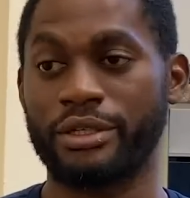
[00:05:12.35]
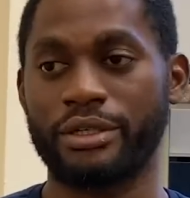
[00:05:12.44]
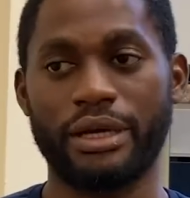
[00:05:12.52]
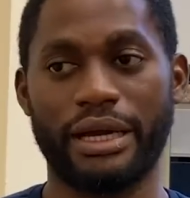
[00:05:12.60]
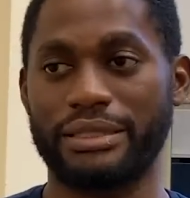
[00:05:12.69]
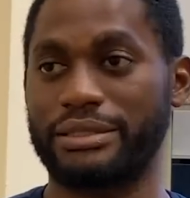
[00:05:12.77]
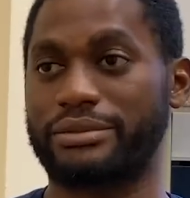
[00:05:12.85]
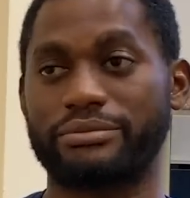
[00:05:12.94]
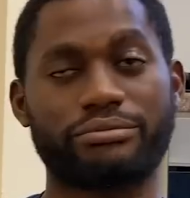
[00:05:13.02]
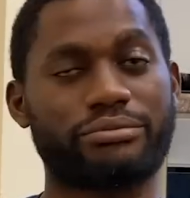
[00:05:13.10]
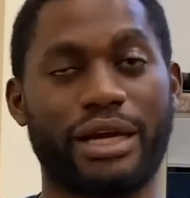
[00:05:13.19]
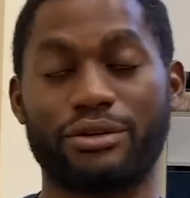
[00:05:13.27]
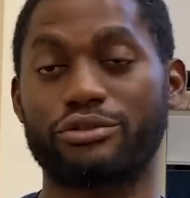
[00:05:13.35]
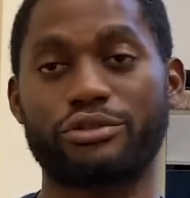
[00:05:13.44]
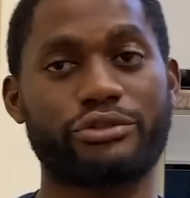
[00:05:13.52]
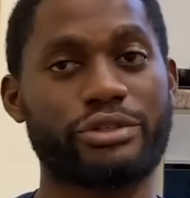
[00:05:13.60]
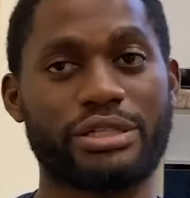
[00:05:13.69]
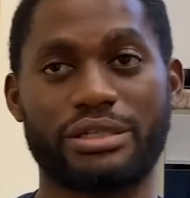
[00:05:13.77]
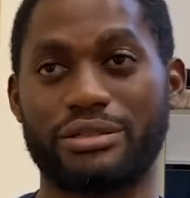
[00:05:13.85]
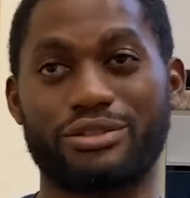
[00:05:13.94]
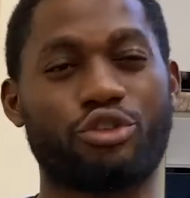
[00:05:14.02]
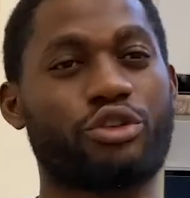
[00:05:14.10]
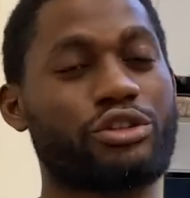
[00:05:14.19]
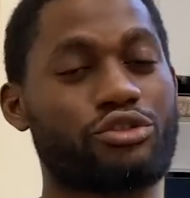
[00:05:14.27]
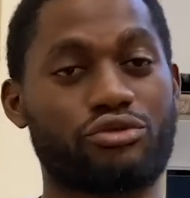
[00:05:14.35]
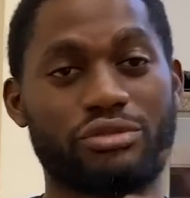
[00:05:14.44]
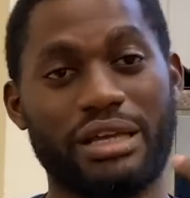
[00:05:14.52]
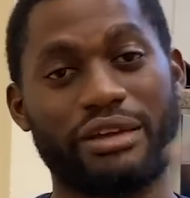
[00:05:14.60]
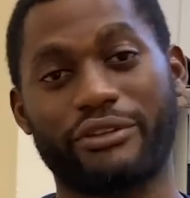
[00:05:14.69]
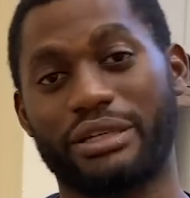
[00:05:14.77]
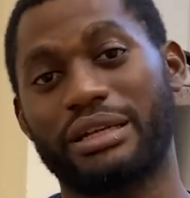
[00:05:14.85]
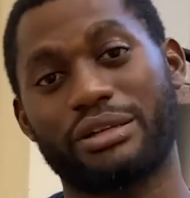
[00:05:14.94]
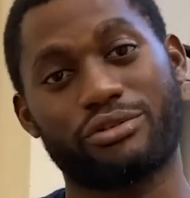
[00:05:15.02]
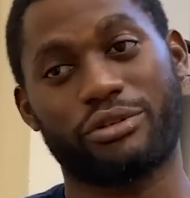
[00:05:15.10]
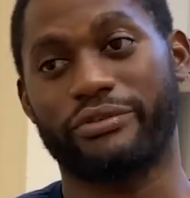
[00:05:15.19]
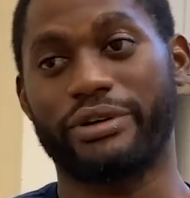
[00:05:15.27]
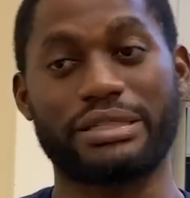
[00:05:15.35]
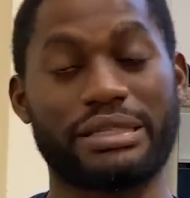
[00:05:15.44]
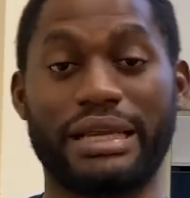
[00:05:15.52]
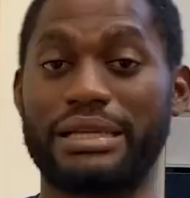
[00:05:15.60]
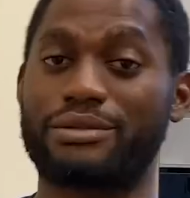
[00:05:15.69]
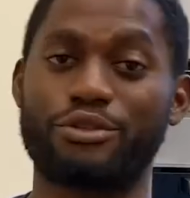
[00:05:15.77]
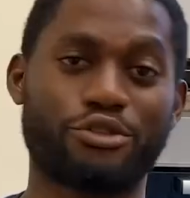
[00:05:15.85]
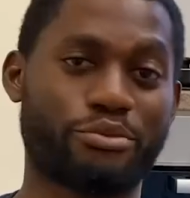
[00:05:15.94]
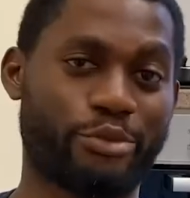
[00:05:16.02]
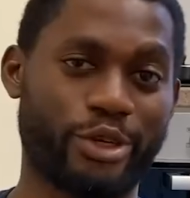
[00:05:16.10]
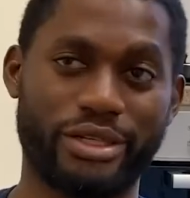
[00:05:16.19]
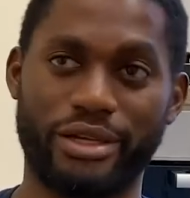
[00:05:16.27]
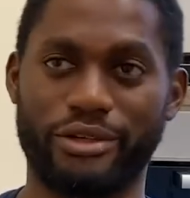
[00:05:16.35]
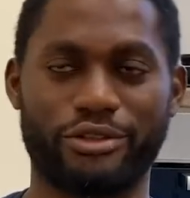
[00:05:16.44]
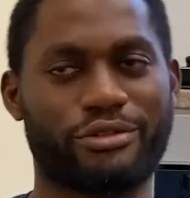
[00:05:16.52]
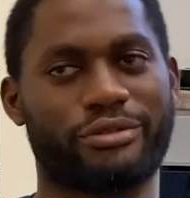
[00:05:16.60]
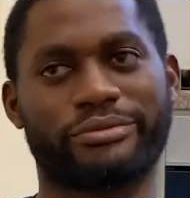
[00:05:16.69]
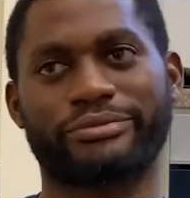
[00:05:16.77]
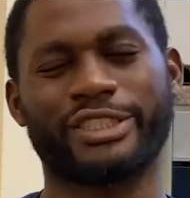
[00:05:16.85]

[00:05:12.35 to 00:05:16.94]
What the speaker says: I couldn't risk it going to stand for another 12 hours, and I didn't want to break down, you know.